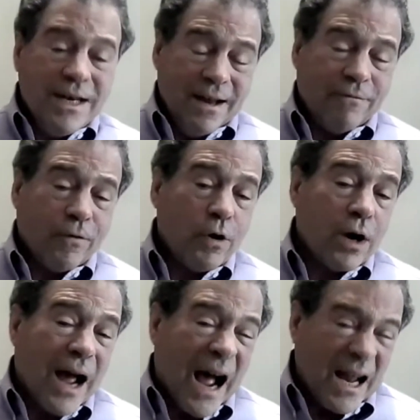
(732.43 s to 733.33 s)

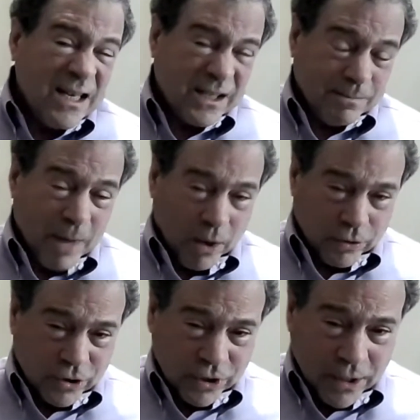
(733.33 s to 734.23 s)
different ice
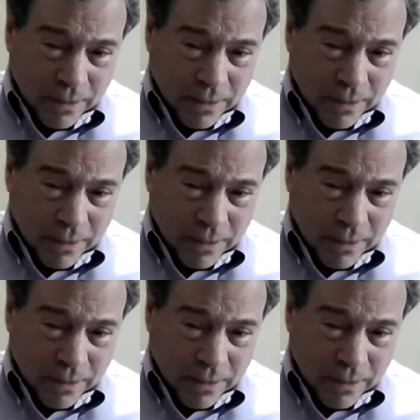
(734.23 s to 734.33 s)
melts